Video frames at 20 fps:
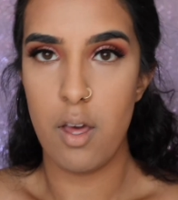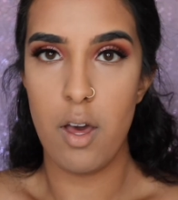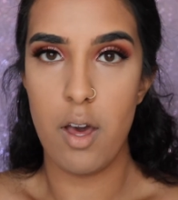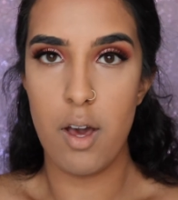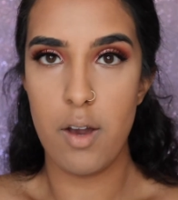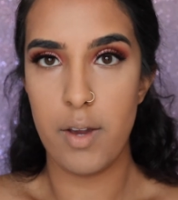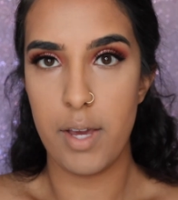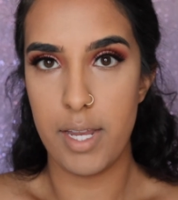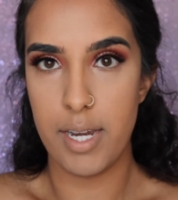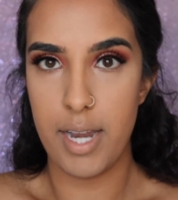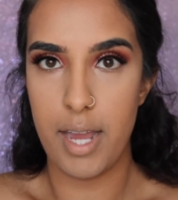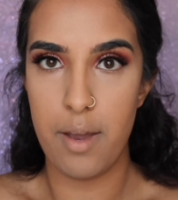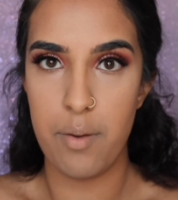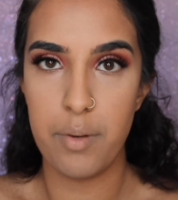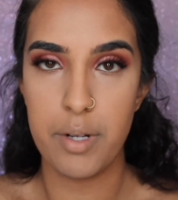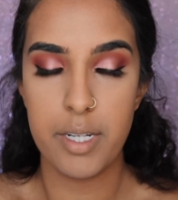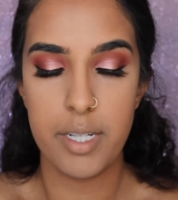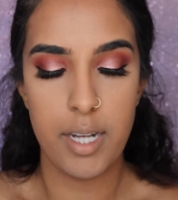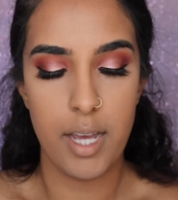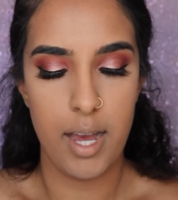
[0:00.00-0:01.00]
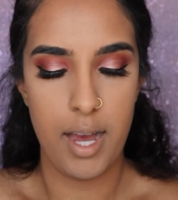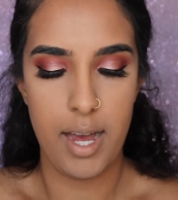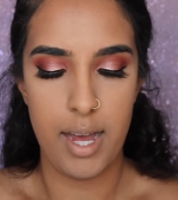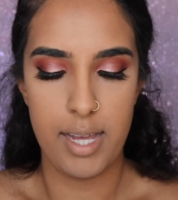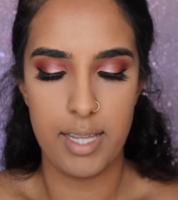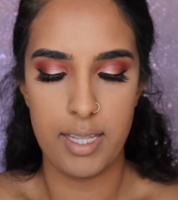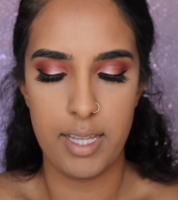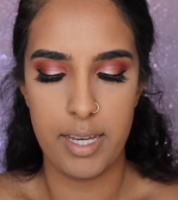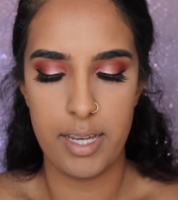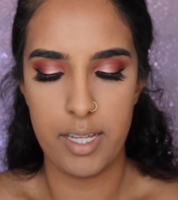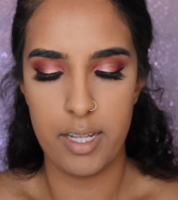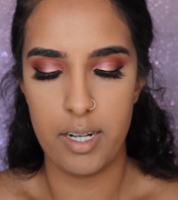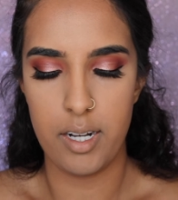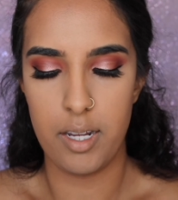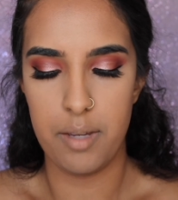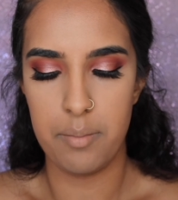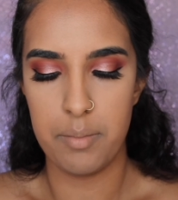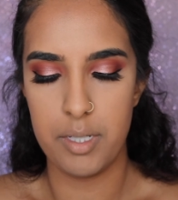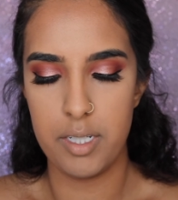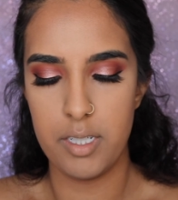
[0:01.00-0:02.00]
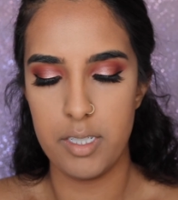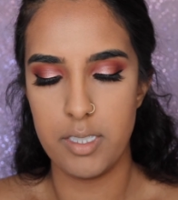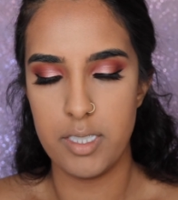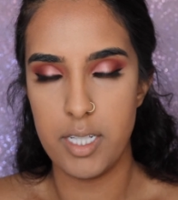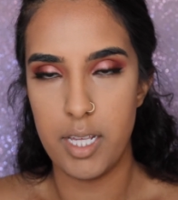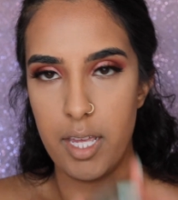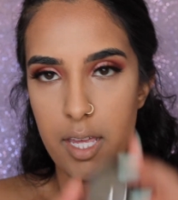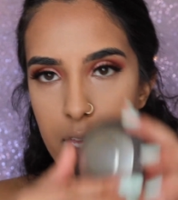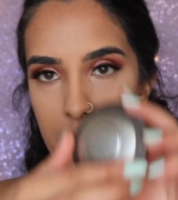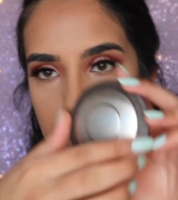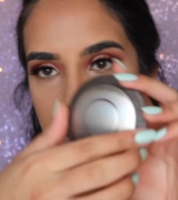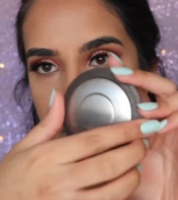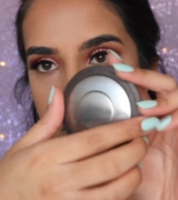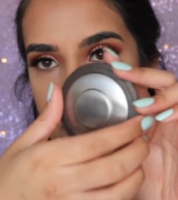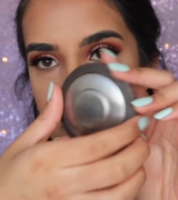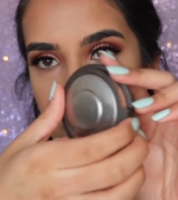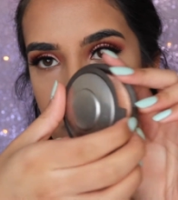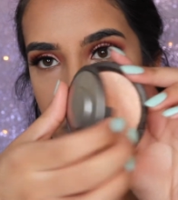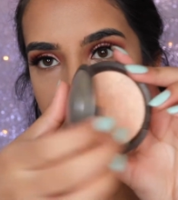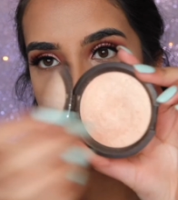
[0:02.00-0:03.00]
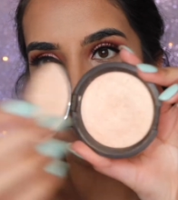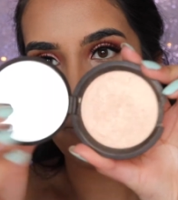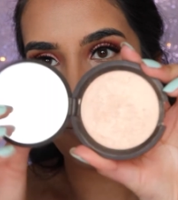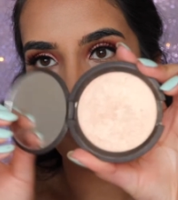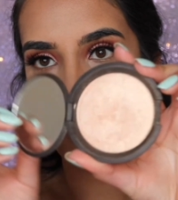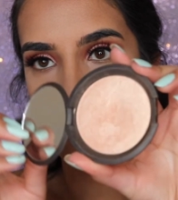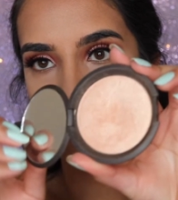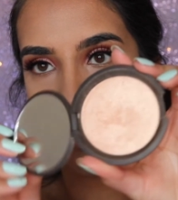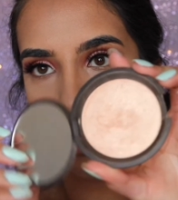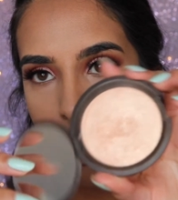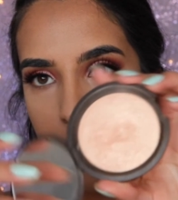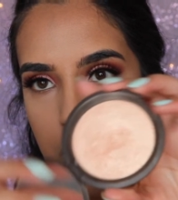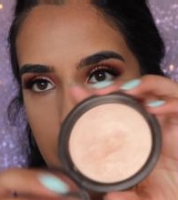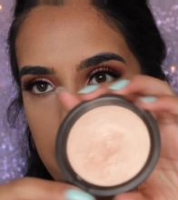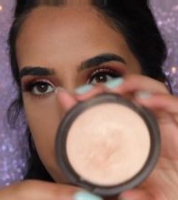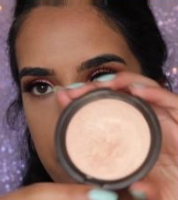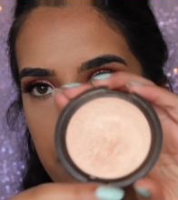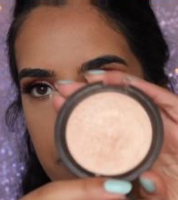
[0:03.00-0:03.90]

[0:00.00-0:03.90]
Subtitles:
Okay, now we're gonna highlight, and I'm gonna take Champagne Pop